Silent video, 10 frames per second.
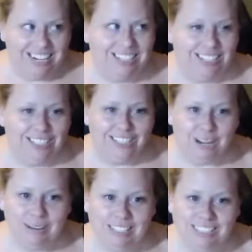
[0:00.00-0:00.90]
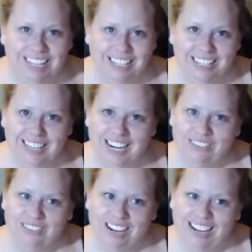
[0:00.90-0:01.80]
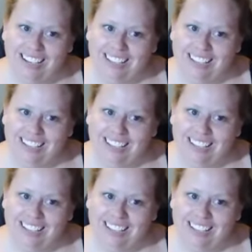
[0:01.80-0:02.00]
I just got my second camera.